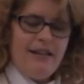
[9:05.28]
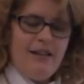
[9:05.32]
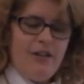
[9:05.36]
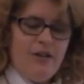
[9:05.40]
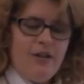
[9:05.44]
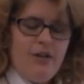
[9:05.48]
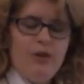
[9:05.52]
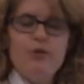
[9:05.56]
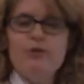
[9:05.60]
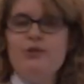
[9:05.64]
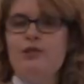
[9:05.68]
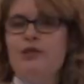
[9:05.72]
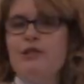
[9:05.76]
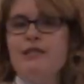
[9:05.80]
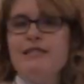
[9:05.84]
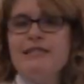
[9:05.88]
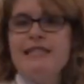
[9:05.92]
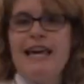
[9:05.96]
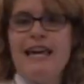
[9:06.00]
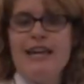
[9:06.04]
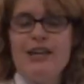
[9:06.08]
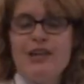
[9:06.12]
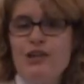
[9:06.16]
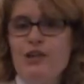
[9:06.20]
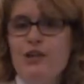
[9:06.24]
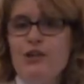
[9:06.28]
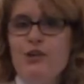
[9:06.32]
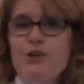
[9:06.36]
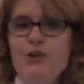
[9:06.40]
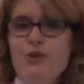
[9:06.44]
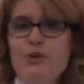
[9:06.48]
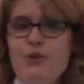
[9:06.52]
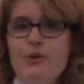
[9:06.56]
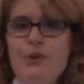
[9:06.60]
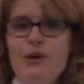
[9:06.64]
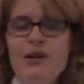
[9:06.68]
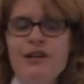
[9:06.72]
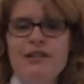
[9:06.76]
who looks like
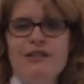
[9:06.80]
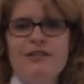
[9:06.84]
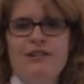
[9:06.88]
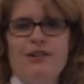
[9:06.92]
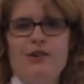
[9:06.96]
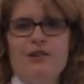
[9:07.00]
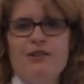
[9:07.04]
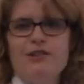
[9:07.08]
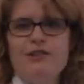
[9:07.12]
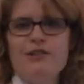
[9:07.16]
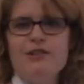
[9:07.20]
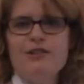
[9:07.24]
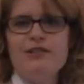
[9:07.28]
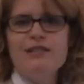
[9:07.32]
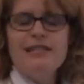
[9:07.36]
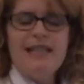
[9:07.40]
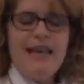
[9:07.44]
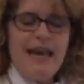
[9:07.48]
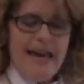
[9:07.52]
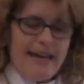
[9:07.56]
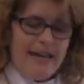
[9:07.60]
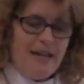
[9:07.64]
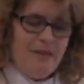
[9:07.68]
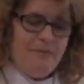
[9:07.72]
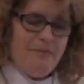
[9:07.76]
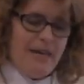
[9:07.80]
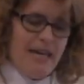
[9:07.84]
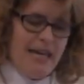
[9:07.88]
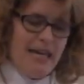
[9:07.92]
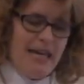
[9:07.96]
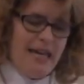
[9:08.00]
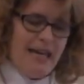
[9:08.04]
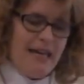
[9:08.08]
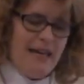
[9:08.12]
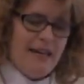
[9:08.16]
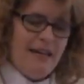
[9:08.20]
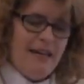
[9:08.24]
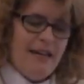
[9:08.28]
you or looks like
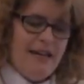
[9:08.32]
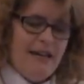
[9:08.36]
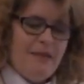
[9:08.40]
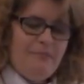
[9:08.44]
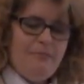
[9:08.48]
me